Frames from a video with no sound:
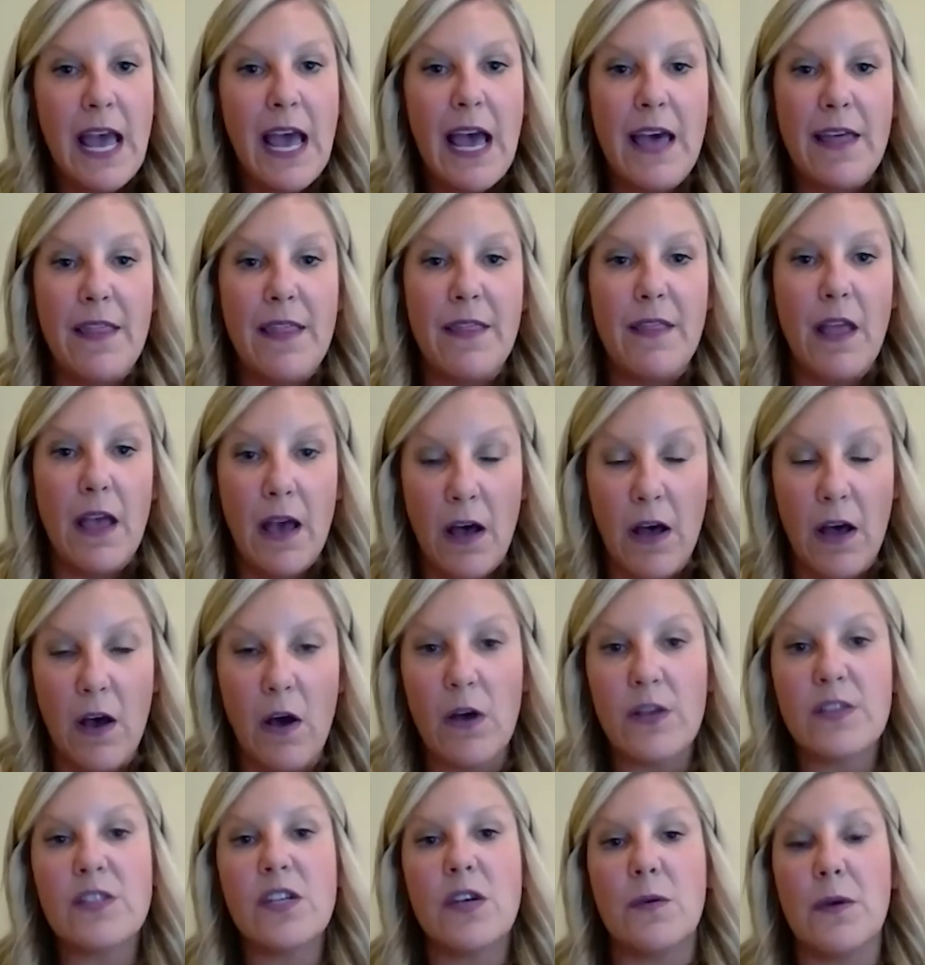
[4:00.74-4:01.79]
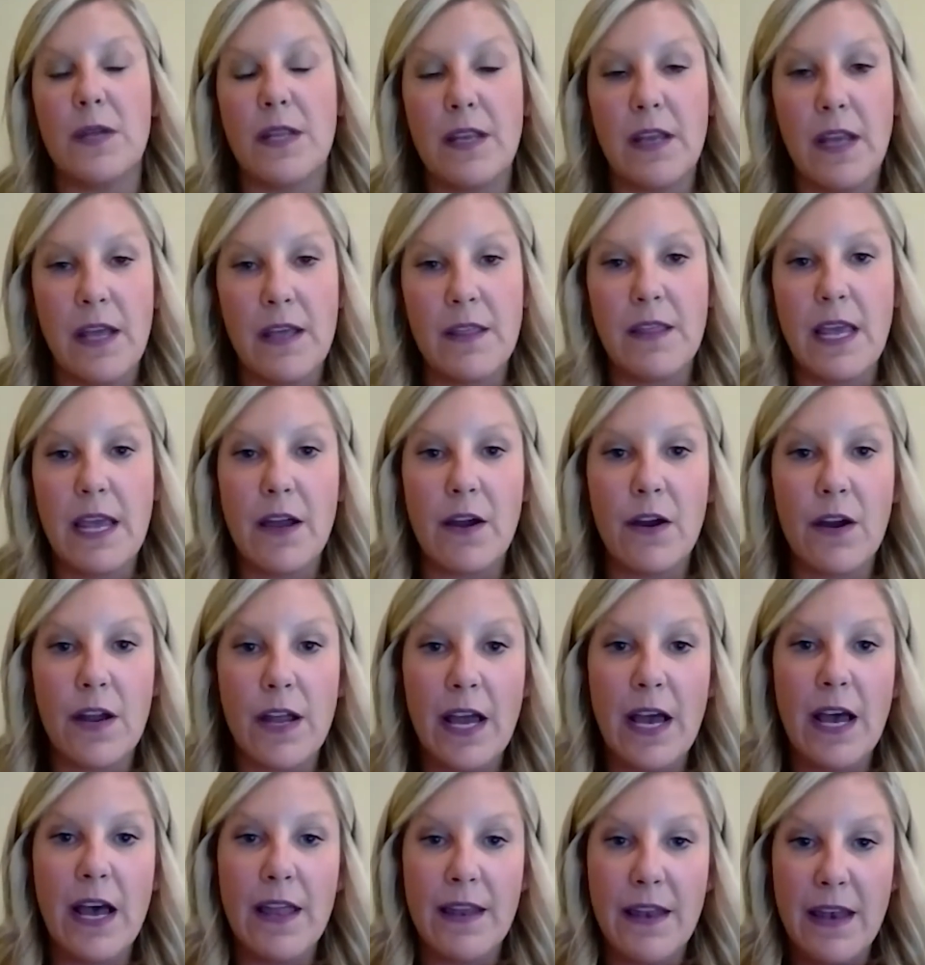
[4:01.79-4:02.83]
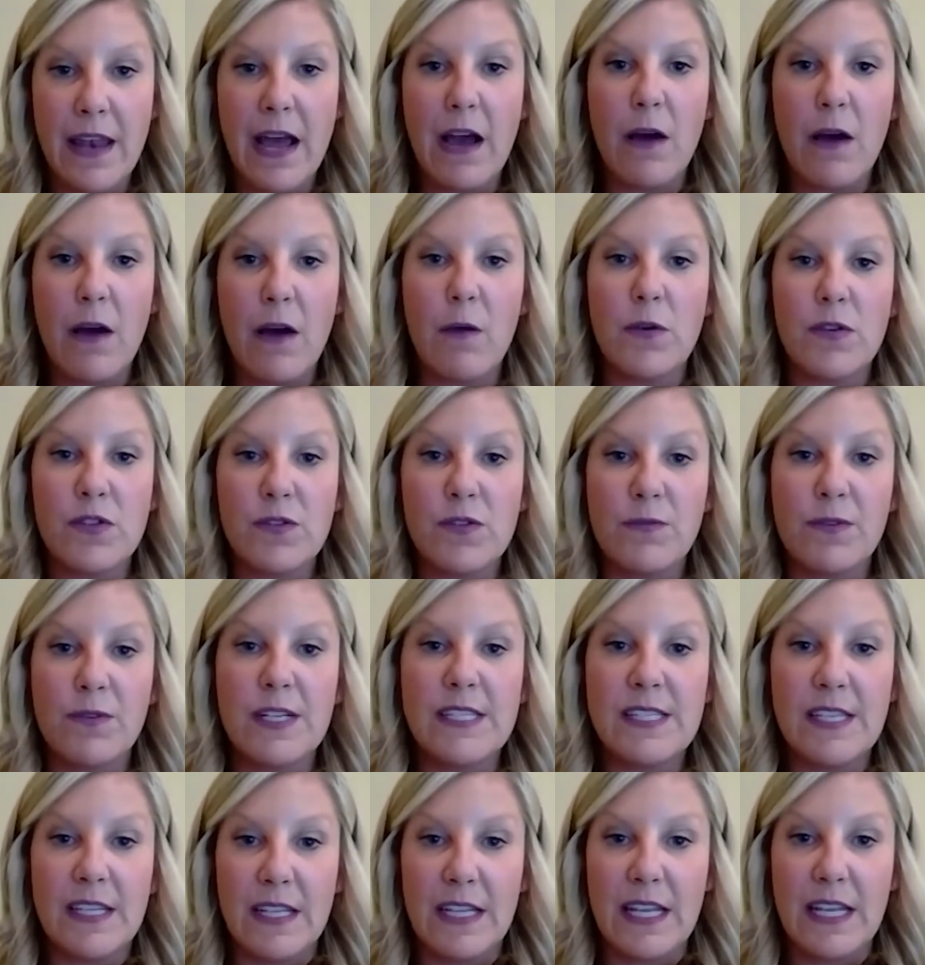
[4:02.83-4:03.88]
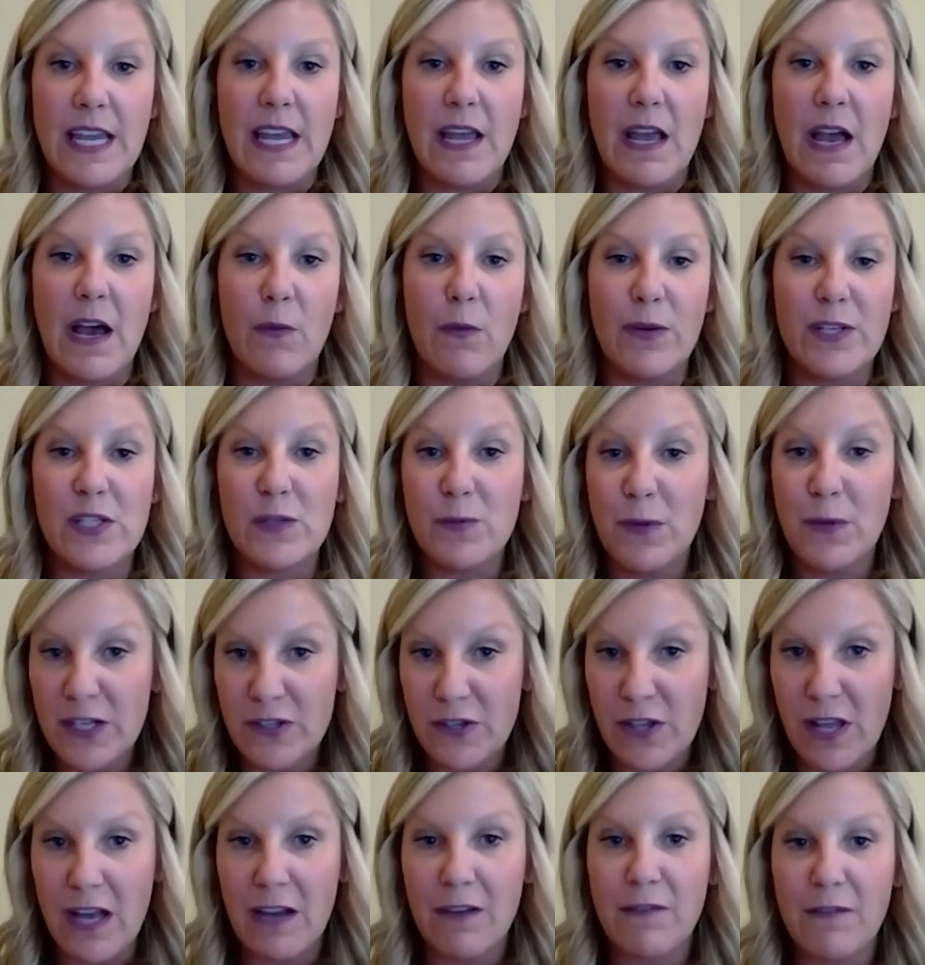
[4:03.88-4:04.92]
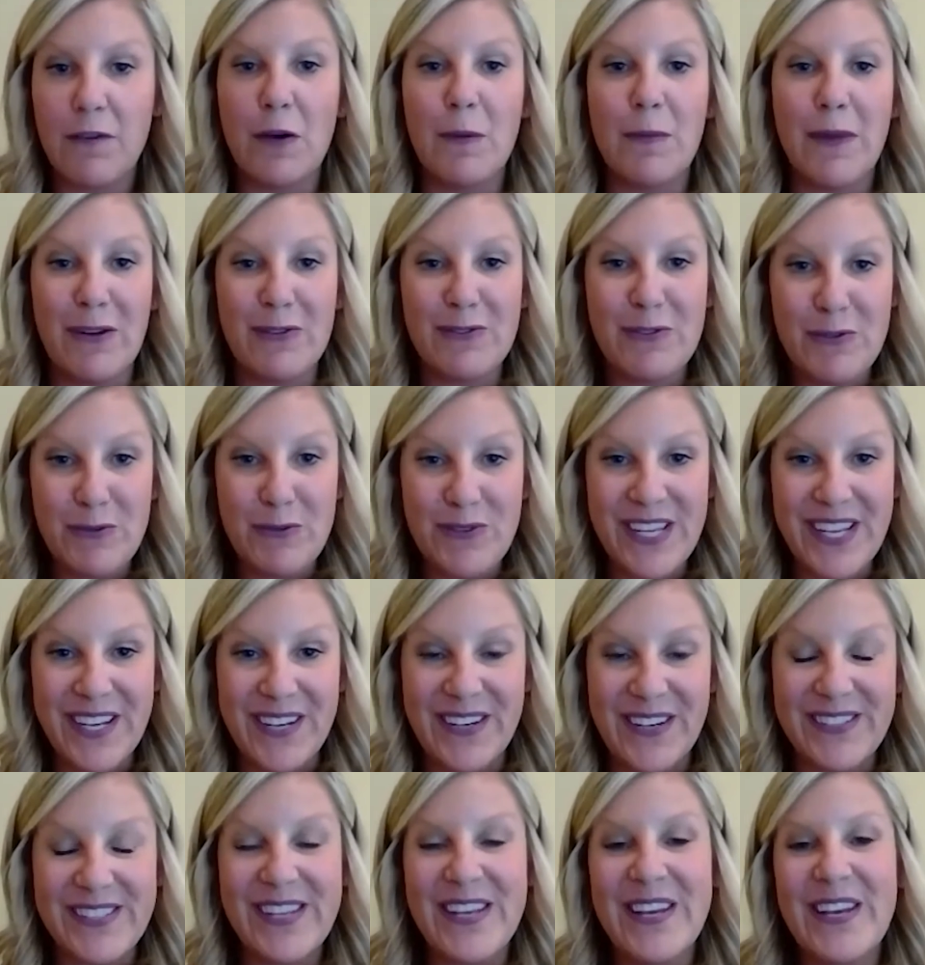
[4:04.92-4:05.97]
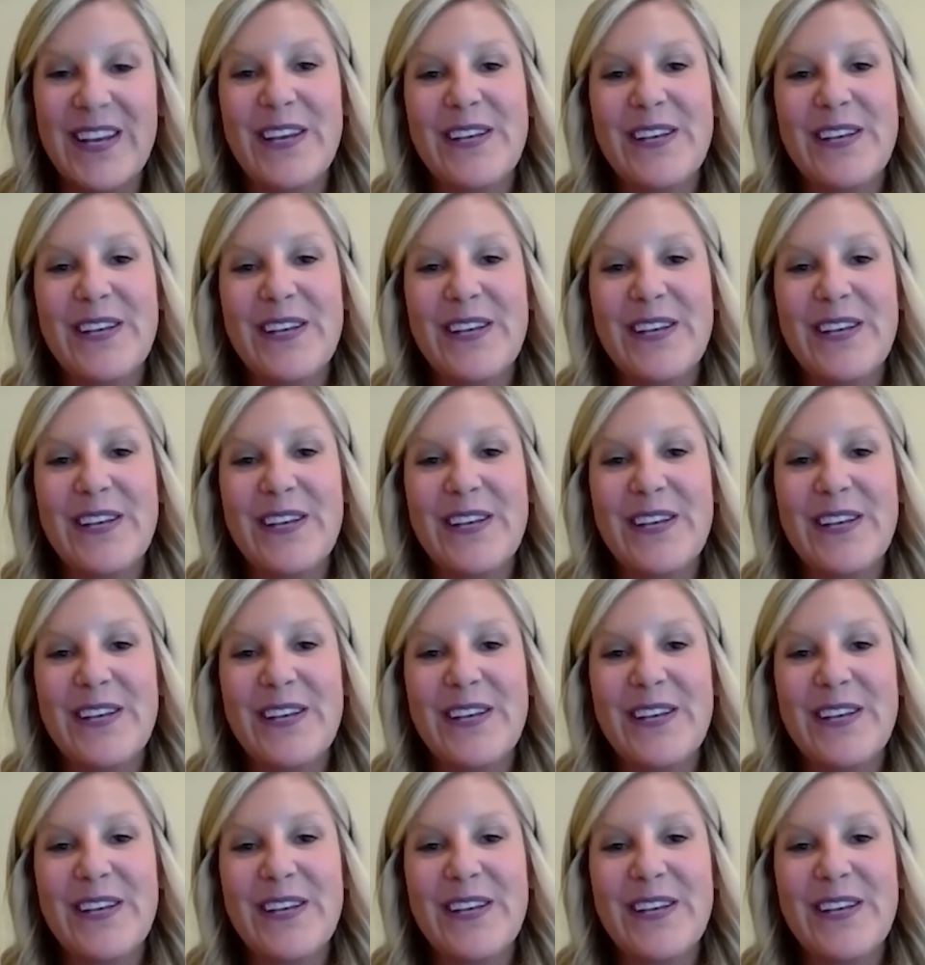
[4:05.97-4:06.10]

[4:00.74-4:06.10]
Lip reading: and also in the area. And now most recently with Swagelok for about 2 years.